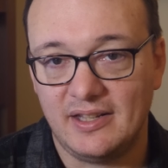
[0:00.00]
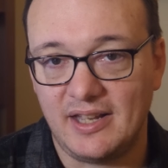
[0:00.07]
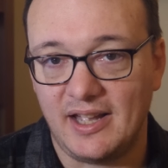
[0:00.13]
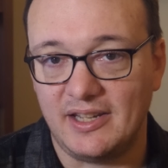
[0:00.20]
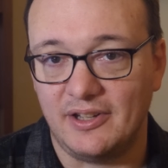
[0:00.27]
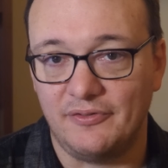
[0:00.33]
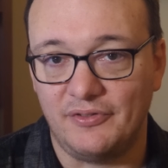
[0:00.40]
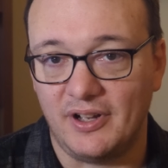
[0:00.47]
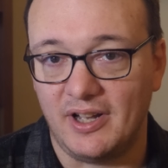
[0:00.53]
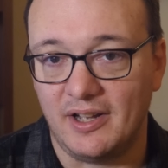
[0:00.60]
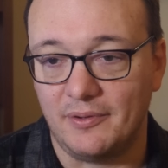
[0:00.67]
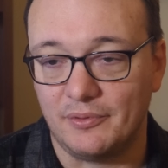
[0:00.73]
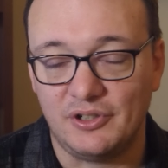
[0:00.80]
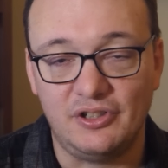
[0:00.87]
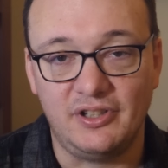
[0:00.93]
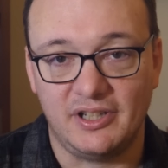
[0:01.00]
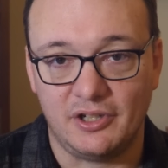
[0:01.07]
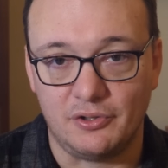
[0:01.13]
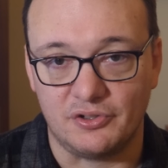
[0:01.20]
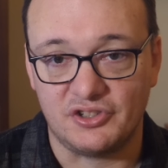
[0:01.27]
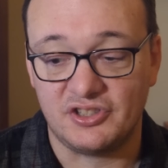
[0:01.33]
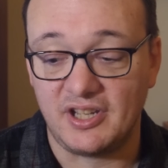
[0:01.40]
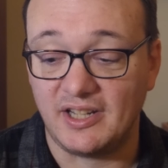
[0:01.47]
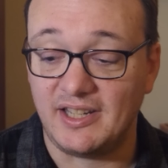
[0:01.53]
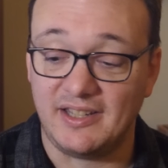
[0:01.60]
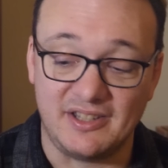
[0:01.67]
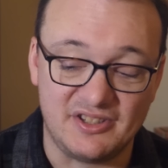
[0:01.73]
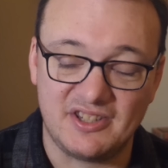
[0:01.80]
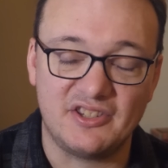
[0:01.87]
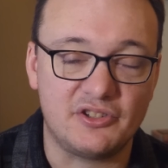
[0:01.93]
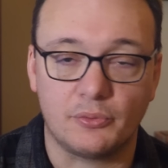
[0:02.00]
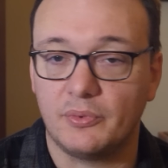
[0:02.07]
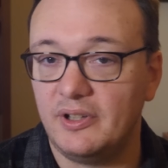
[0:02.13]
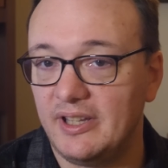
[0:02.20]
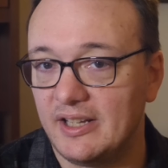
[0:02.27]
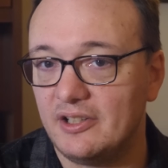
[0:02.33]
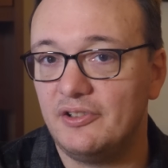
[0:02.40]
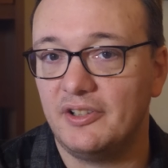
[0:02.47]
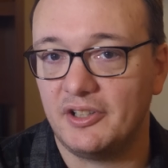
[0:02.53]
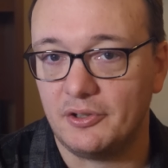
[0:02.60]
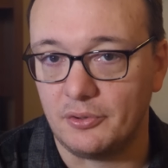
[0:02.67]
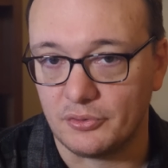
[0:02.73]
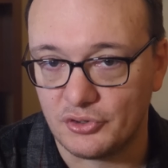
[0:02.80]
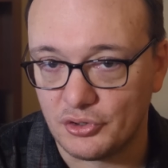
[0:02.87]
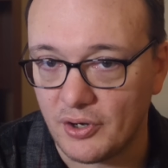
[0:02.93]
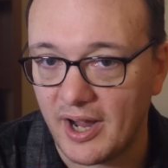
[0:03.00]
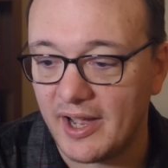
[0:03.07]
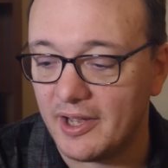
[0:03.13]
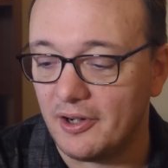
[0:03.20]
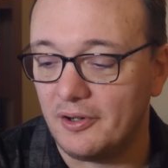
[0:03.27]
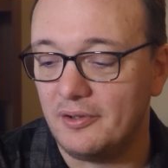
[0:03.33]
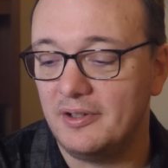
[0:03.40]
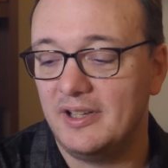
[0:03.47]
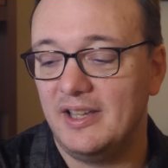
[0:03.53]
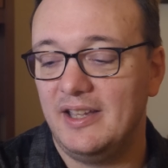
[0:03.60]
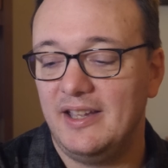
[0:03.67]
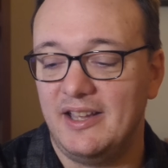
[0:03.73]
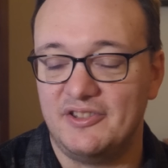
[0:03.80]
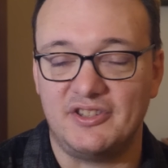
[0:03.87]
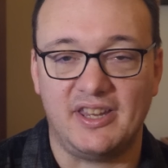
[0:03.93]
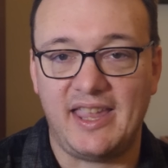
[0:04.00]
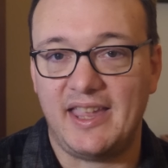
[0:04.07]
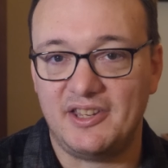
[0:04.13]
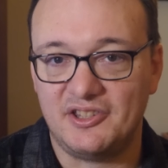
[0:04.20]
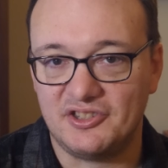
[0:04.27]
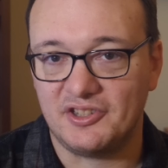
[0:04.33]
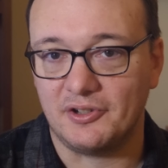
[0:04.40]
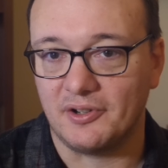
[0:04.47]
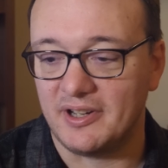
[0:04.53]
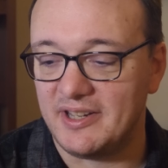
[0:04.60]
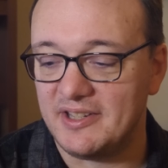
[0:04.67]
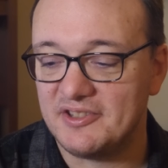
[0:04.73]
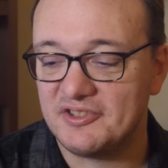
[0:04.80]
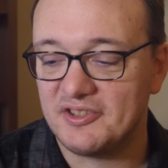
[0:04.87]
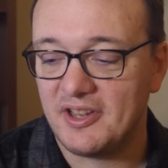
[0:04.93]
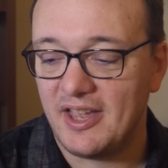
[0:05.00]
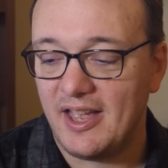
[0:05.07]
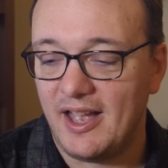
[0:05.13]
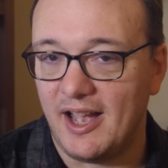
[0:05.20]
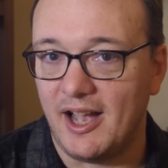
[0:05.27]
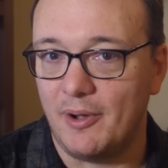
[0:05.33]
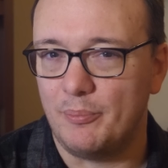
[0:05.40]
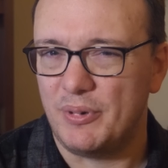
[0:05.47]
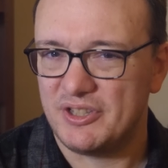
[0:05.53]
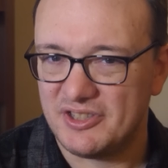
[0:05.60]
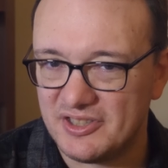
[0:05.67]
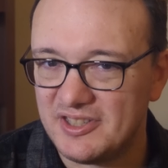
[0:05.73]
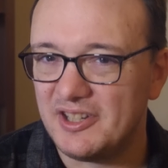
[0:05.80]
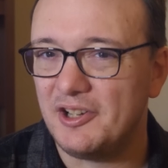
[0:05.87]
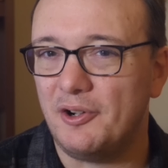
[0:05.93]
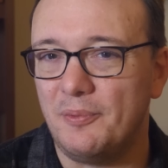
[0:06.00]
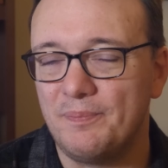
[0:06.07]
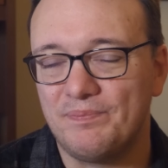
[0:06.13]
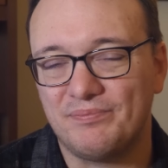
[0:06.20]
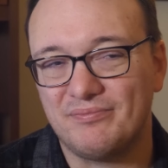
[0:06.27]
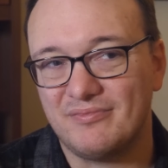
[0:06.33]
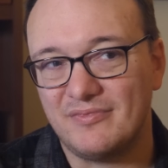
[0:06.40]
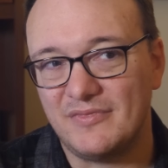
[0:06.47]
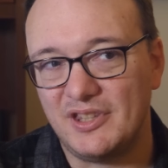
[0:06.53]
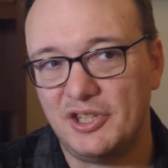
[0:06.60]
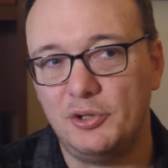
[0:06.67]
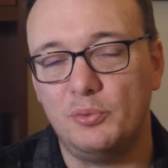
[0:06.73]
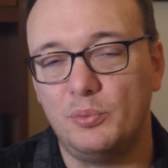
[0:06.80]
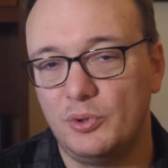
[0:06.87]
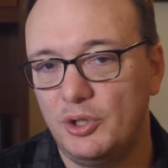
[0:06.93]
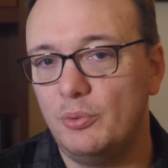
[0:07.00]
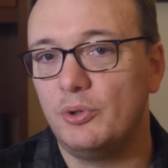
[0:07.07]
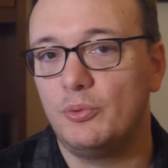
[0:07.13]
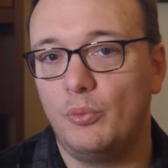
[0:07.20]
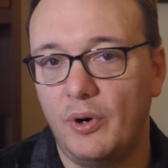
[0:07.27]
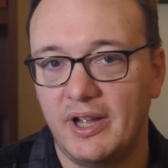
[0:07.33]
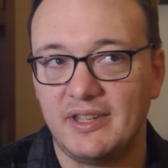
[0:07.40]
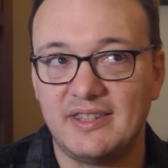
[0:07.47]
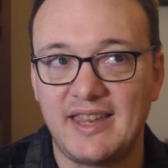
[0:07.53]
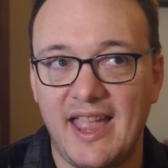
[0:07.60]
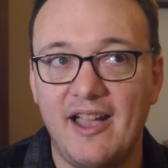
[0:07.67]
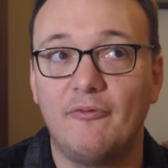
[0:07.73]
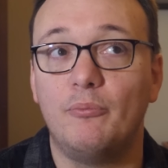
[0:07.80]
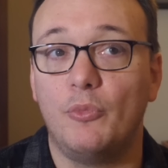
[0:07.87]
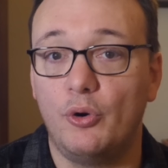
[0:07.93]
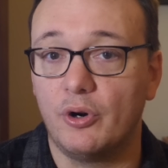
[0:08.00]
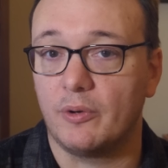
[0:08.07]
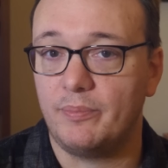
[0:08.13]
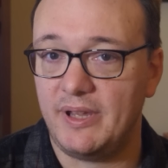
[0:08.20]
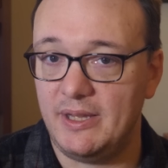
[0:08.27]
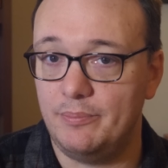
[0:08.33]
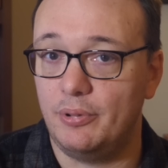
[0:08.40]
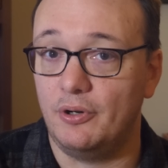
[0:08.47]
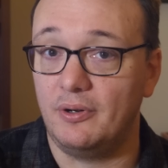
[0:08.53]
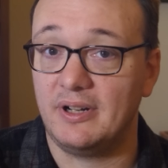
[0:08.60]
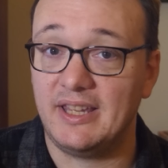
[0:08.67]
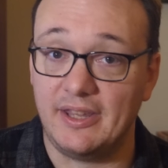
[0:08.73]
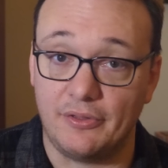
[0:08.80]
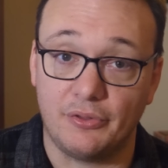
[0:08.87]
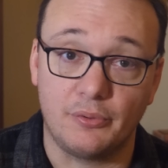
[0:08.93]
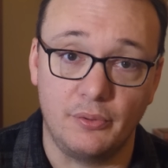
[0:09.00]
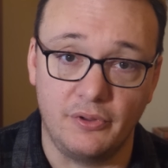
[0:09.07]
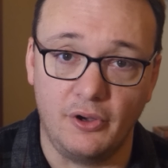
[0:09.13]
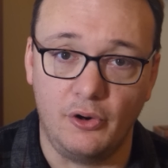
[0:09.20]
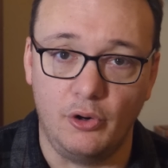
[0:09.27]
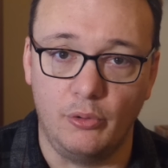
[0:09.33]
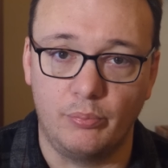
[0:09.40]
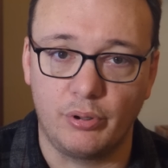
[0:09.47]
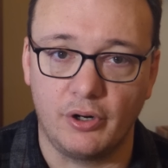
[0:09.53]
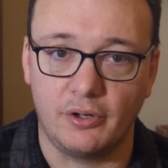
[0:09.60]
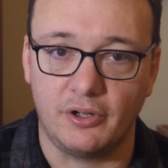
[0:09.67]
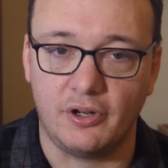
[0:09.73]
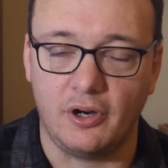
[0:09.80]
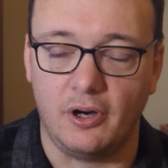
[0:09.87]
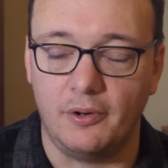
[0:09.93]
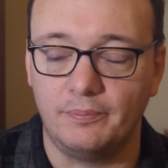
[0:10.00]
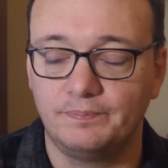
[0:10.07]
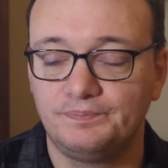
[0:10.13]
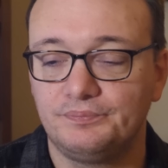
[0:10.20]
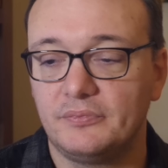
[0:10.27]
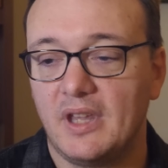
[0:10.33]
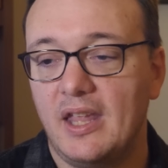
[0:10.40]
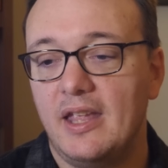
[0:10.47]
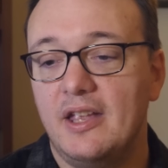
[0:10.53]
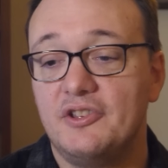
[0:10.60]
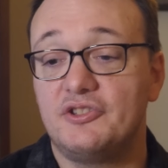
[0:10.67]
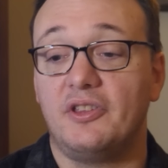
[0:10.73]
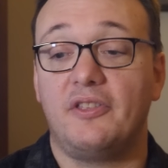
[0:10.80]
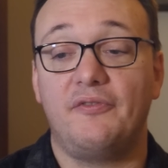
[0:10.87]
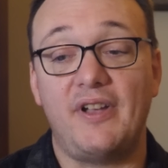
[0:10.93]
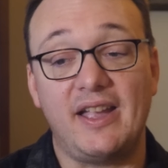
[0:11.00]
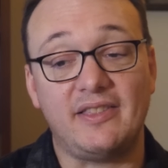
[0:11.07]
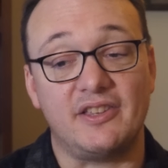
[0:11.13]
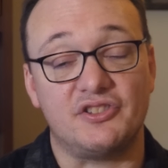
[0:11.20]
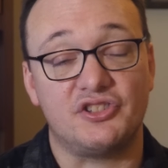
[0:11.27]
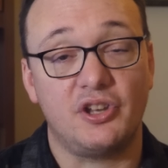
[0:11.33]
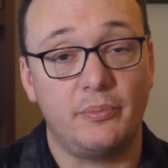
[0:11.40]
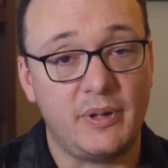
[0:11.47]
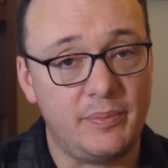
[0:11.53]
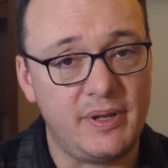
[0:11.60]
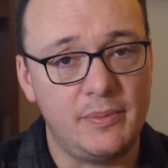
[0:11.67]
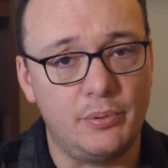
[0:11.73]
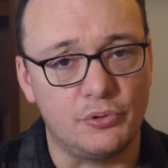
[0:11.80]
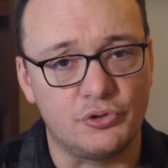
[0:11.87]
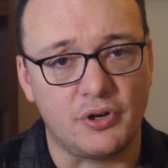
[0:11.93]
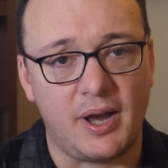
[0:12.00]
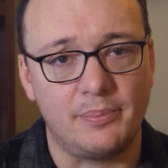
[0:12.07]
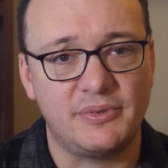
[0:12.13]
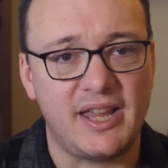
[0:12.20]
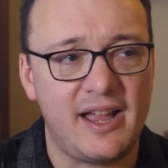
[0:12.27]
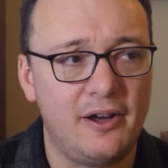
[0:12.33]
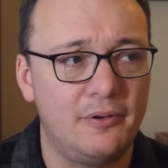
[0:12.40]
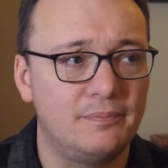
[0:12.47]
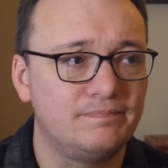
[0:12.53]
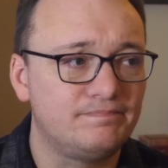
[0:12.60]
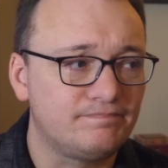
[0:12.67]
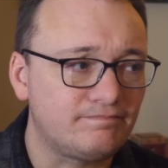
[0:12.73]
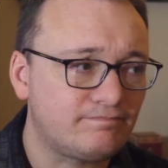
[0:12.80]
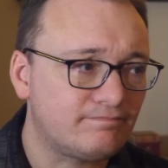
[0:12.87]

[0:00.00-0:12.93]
kind of clinical study. And this isn't really a clinical trial, it's a case series. But still, you you would want to have more people get through the whole protocol. So the fact that so many people dropped out,